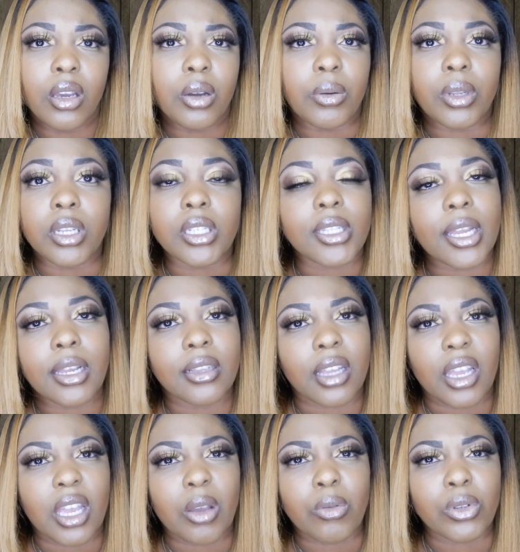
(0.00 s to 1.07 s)

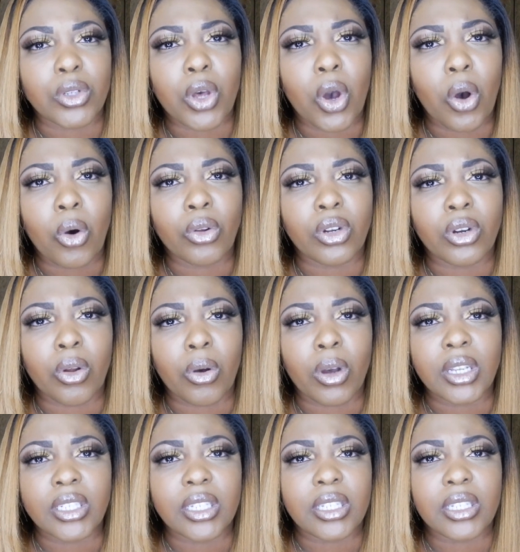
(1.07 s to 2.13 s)
he was holding
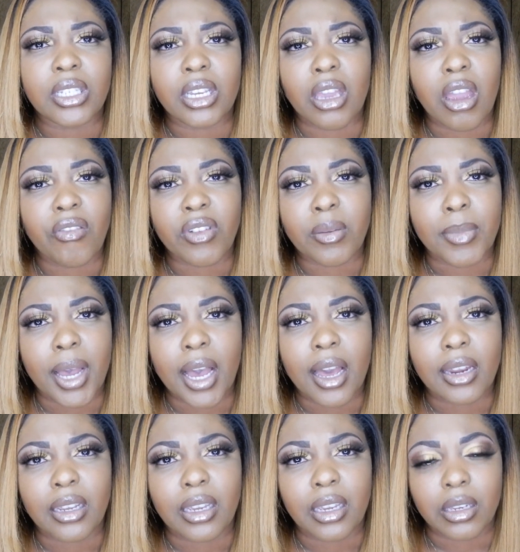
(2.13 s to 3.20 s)
on to see
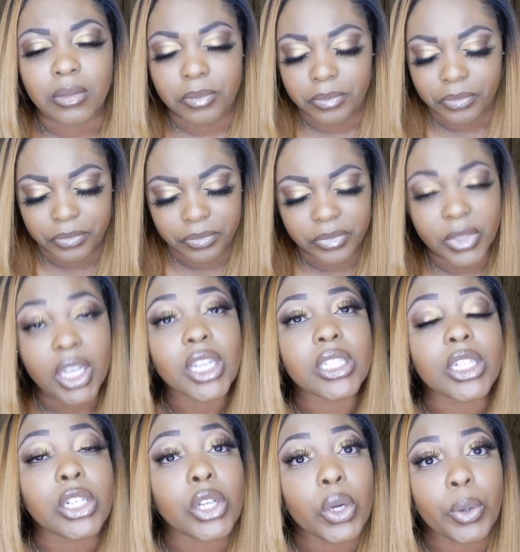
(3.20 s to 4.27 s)
everybody,
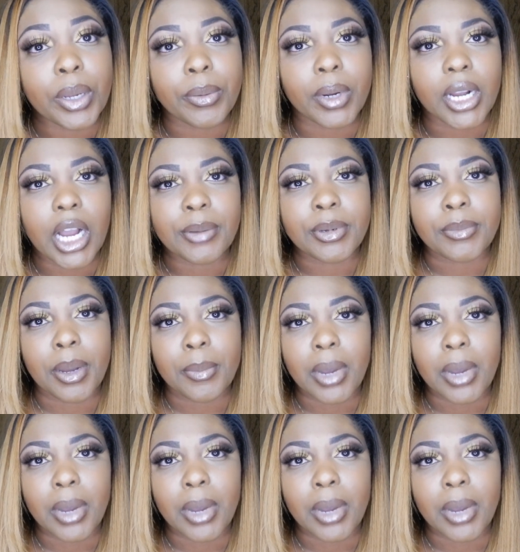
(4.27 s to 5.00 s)
because he knew we were coming. My